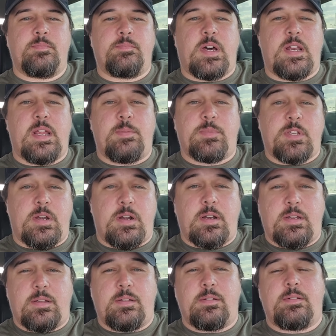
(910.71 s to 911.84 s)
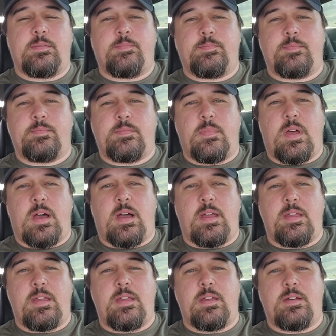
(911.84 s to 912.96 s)
My name's Eric. I
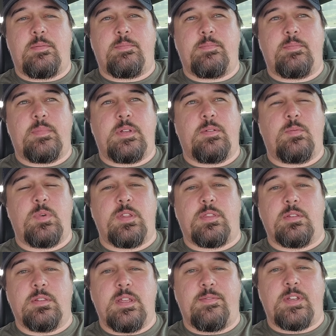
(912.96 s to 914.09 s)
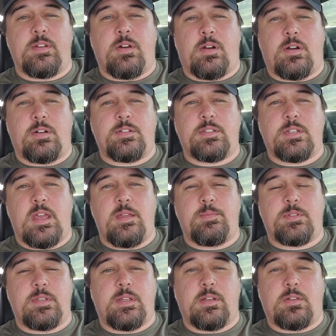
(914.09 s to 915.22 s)
am with Living
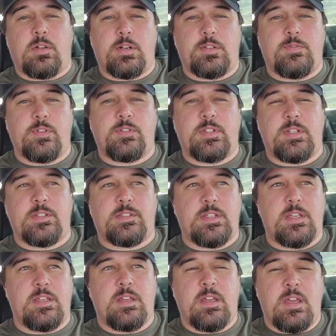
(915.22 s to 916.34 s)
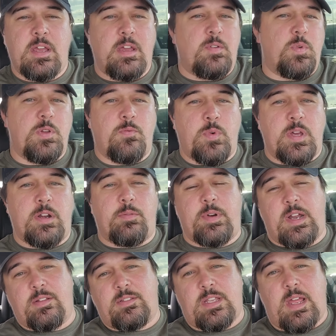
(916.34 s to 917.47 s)
Hardscapes in Clarksville, Tennessee. We've went
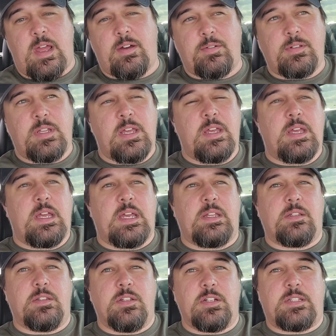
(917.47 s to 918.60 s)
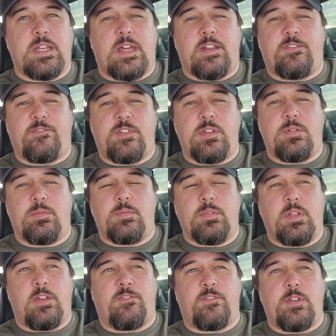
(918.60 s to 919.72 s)
around town and looked at a few
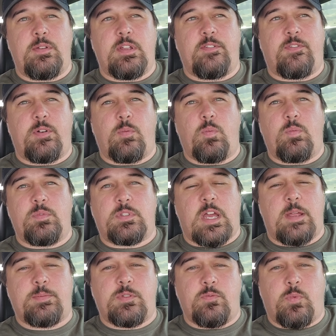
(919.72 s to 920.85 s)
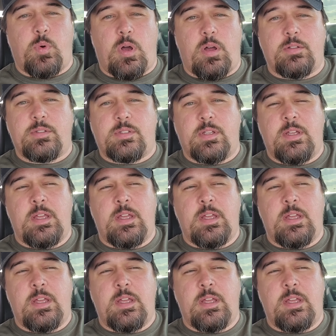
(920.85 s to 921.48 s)
different types of walls,